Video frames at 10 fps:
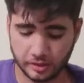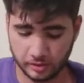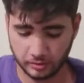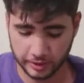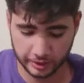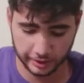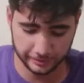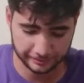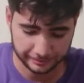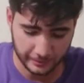So we're
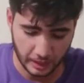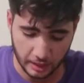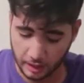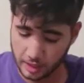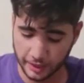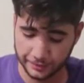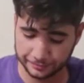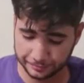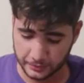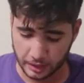good. All right.
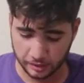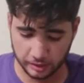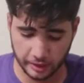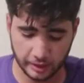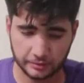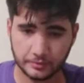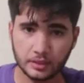So yeah.